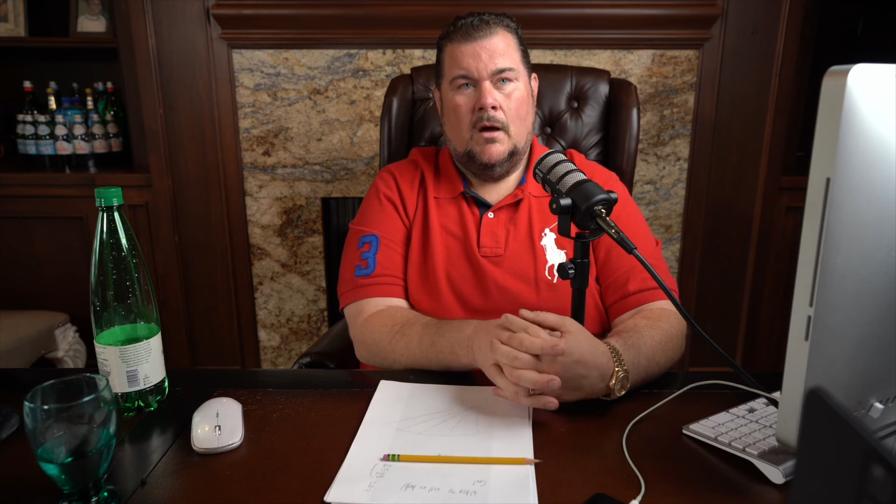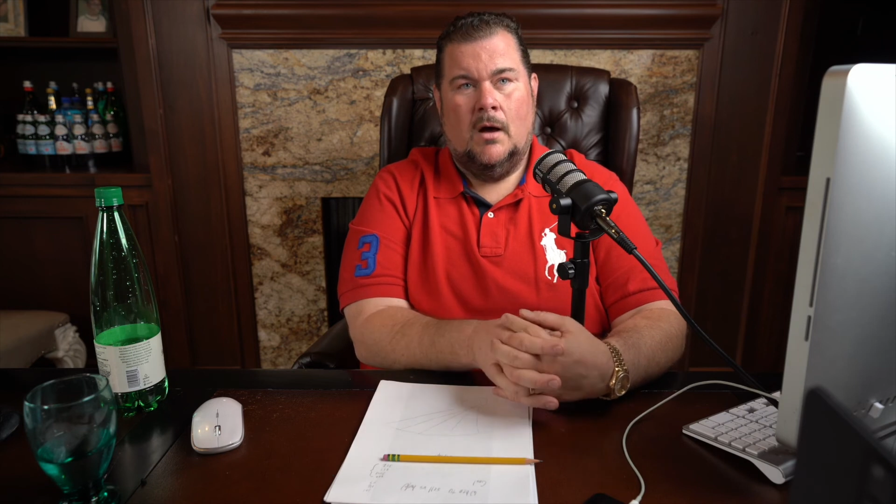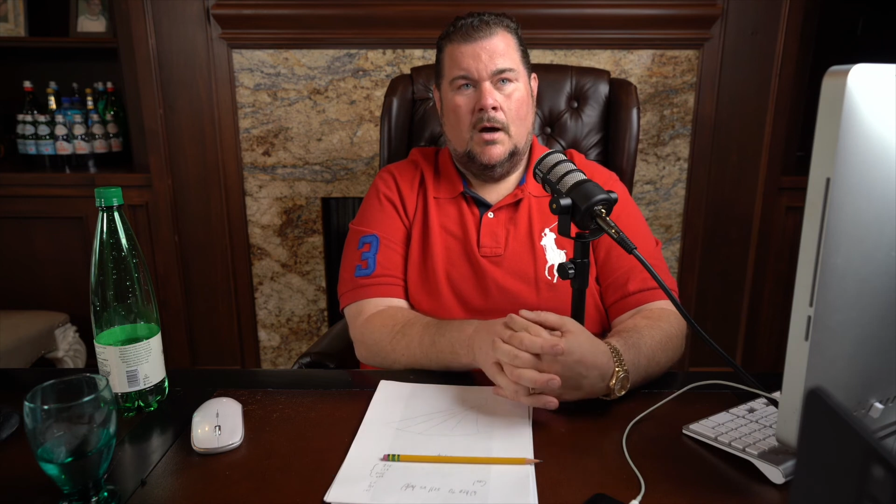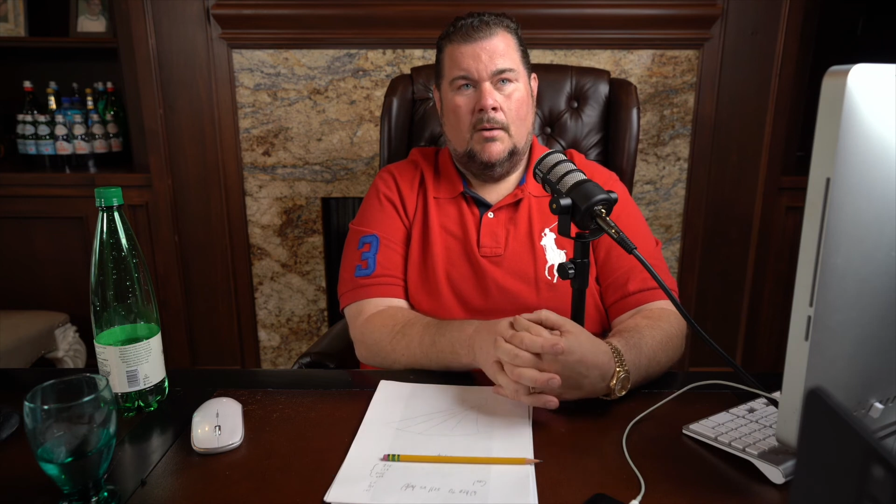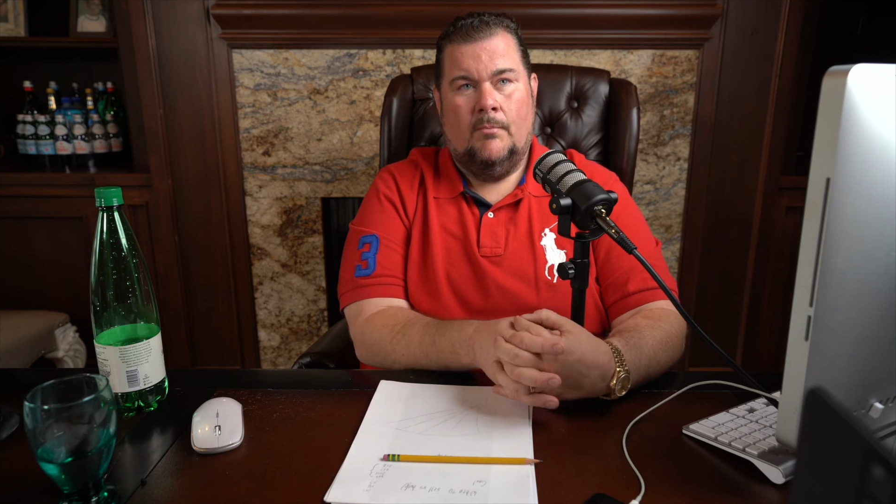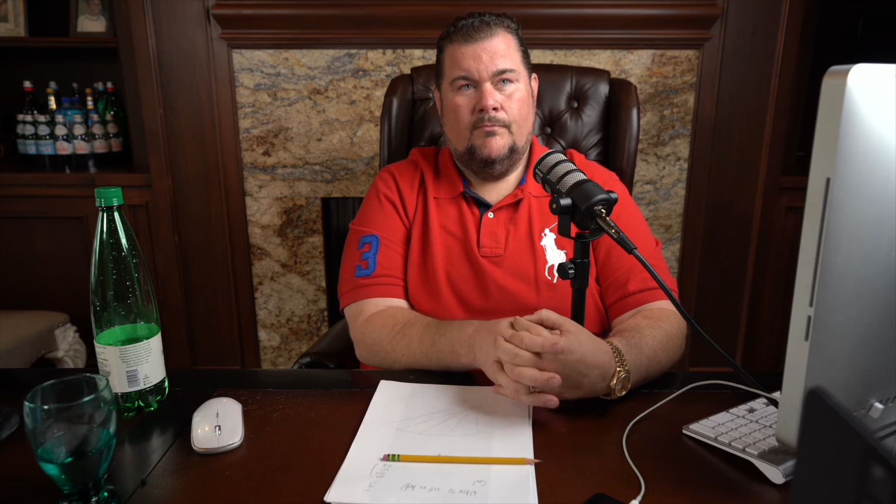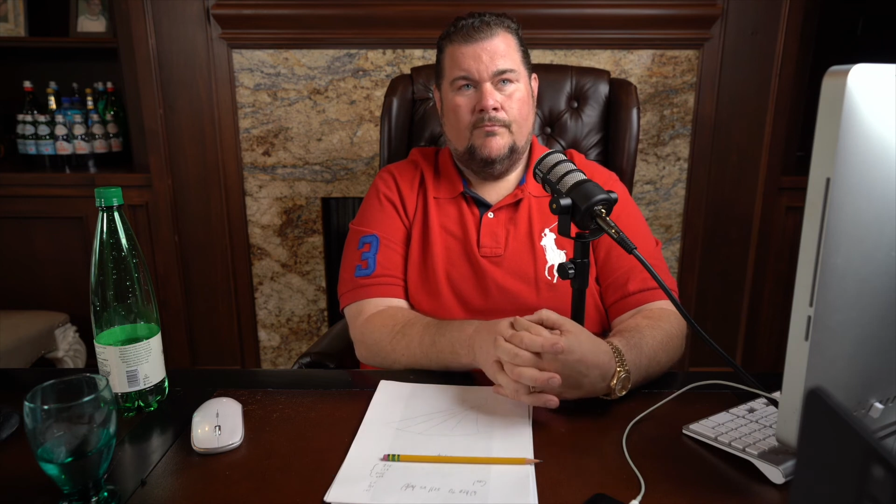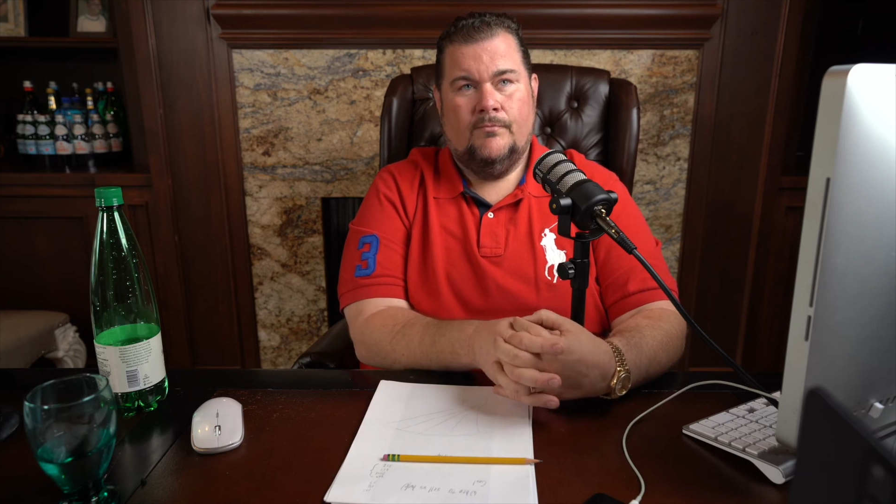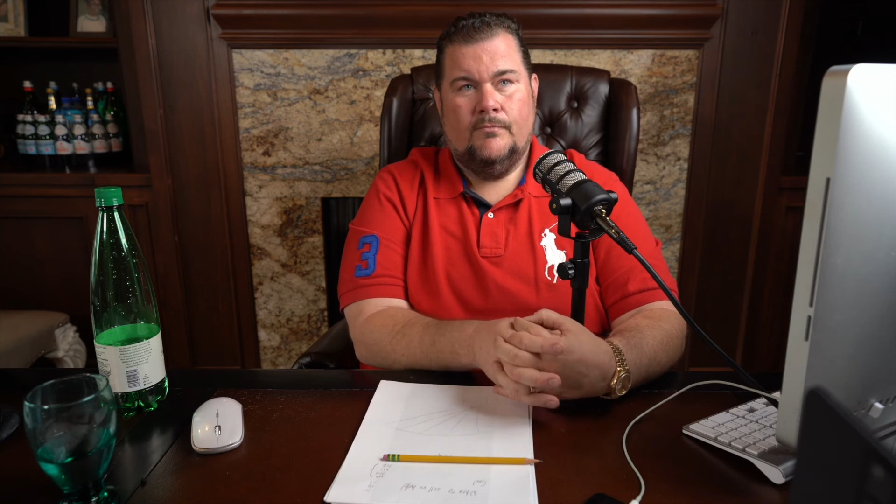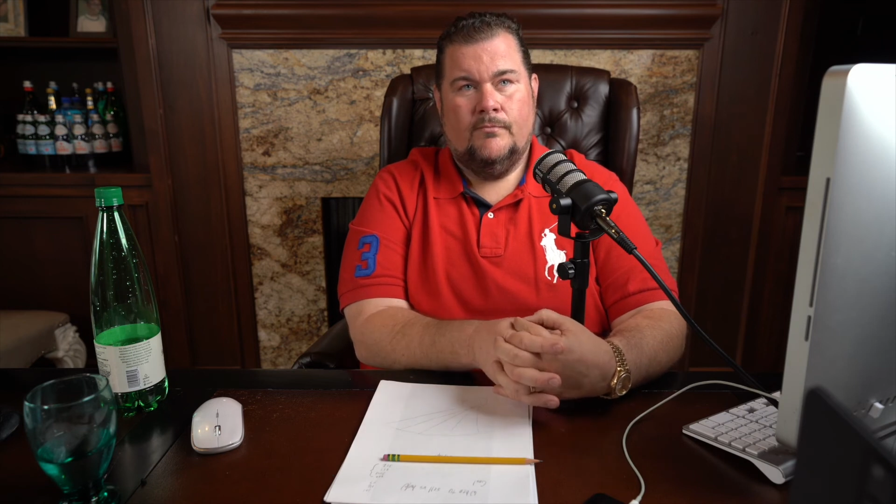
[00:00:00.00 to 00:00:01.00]
Um,
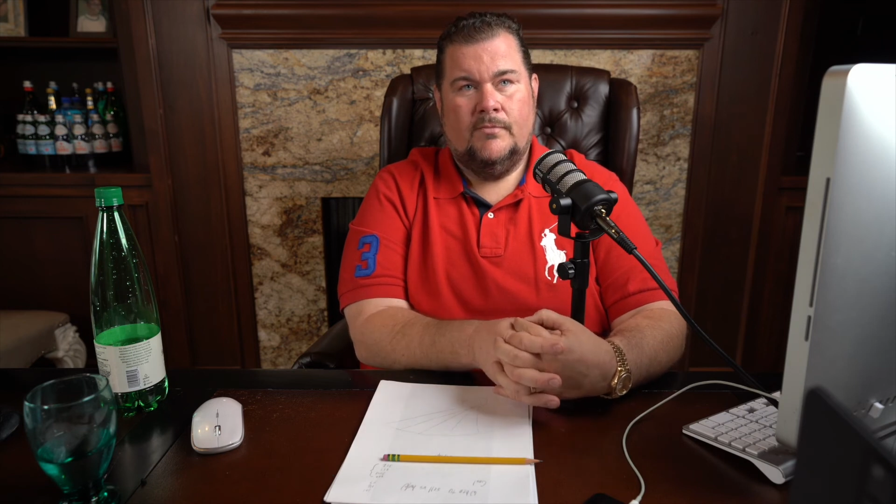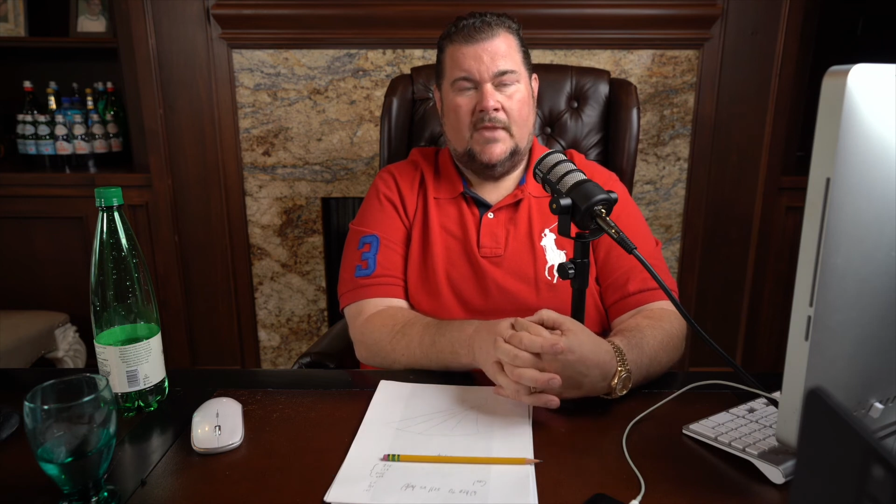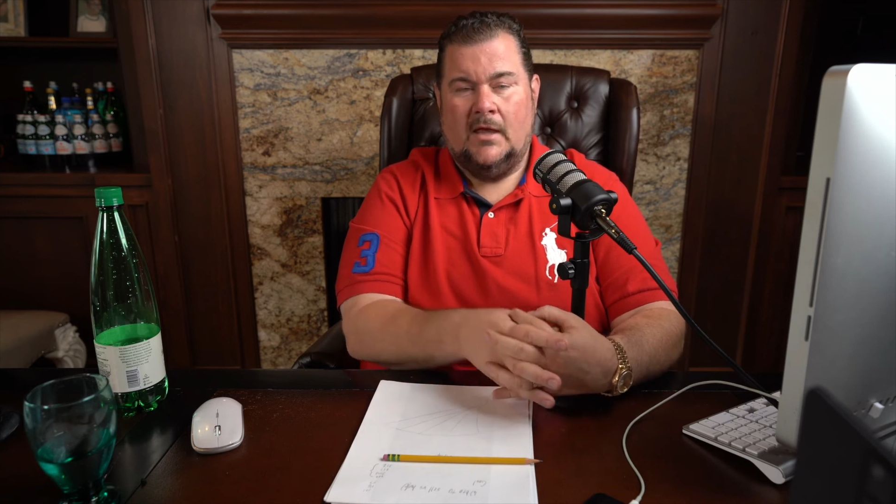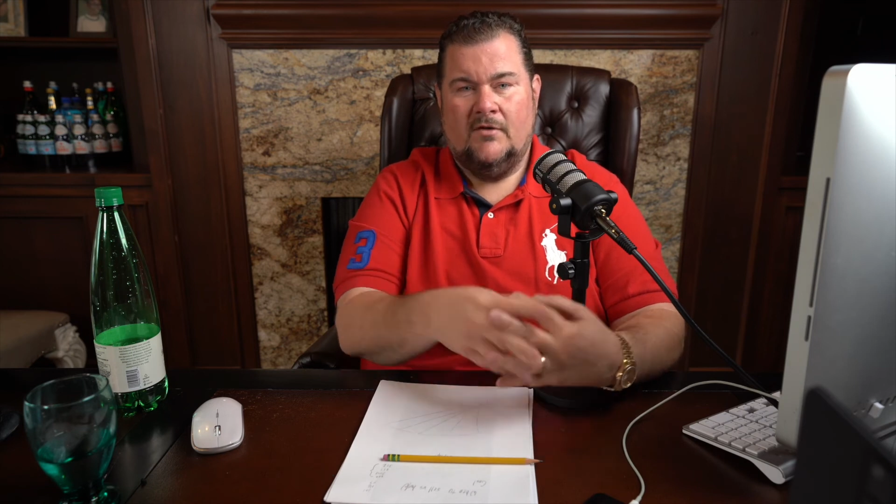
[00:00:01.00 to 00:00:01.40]
they can